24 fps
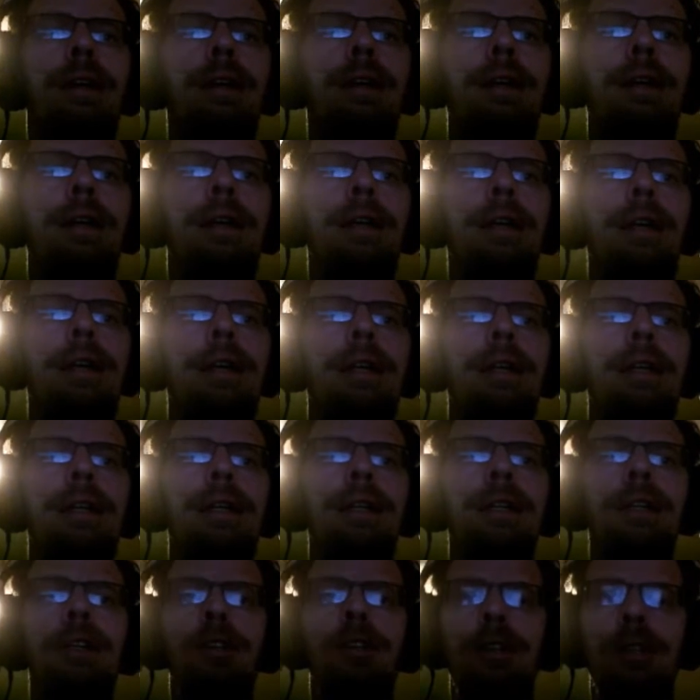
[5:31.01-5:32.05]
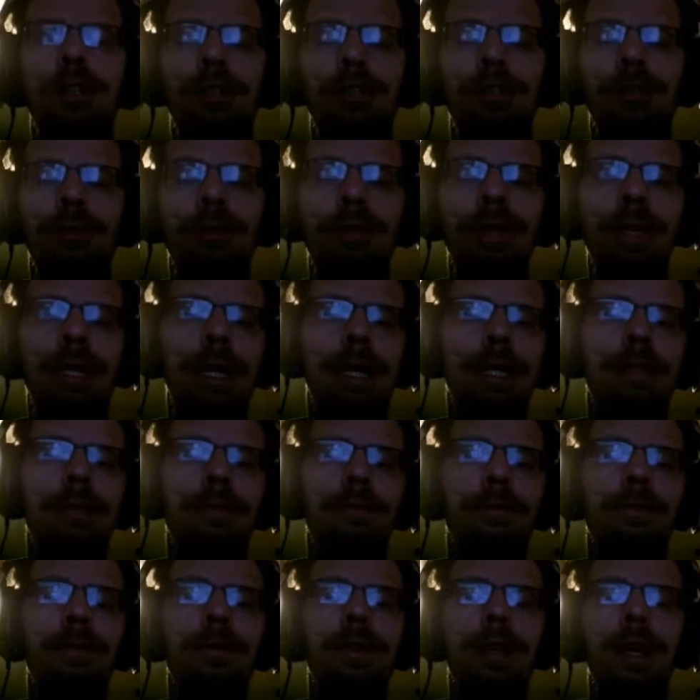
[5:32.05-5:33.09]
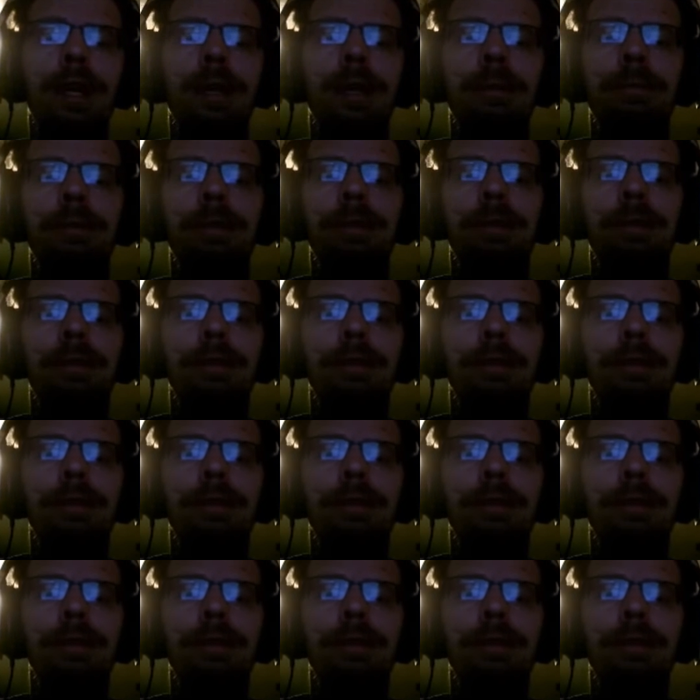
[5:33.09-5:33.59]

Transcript: and you know, because you can guess a few times,